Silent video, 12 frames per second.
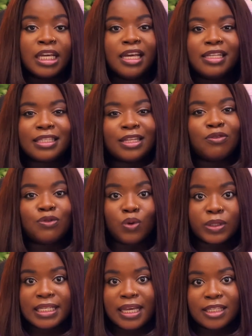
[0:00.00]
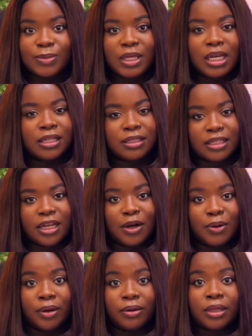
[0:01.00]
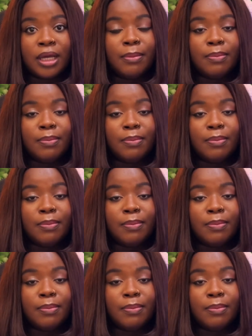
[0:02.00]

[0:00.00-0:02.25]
instead of O C S P and C R L